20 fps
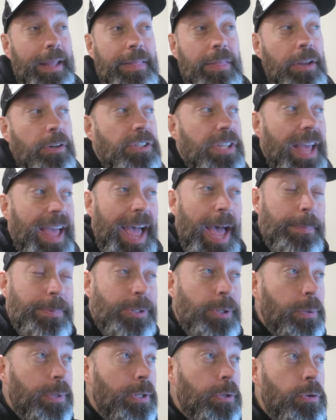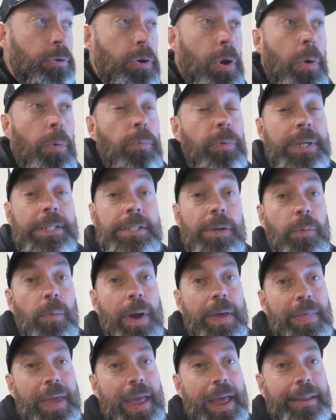there's absolutely no reason
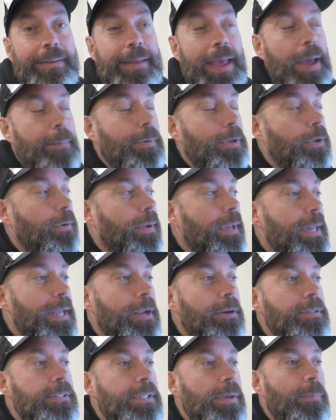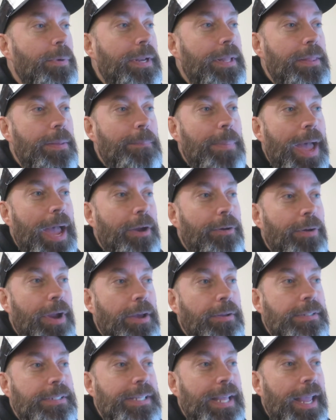why that had to happen. You can hear someone in the
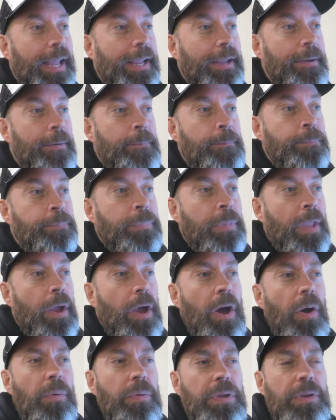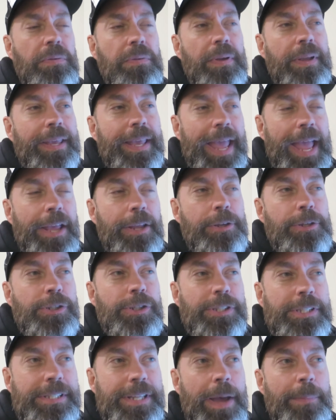background say, oh, you can't, you
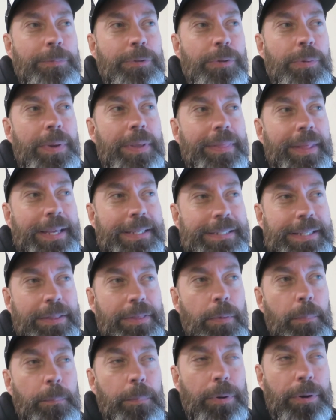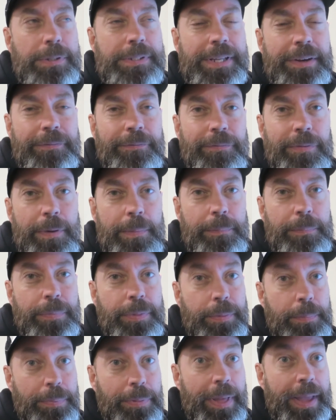should stop doing this. And the person from
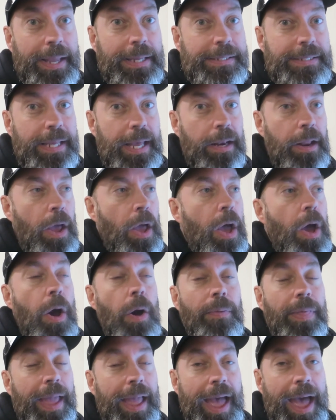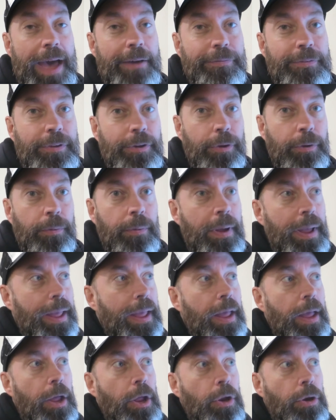the place said, oh, they have to.
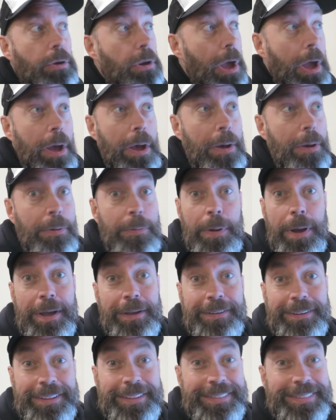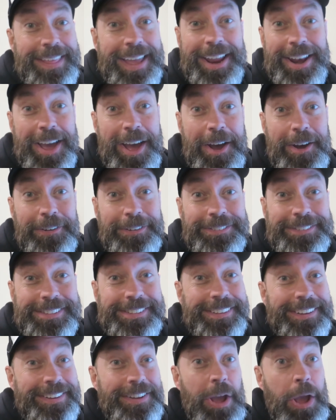No, they
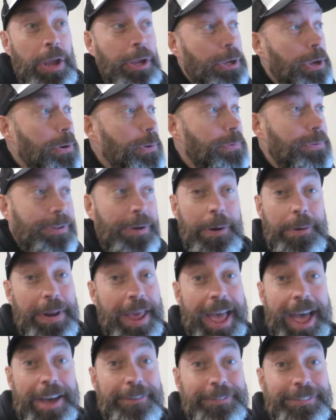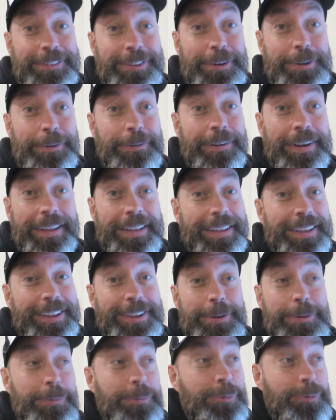don't. You don't have to.
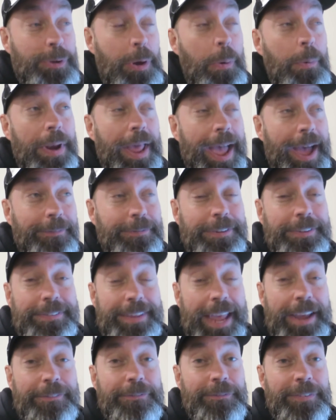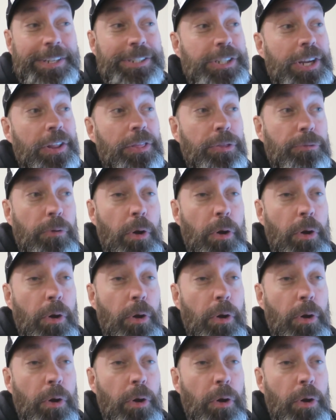You don't have to take fish and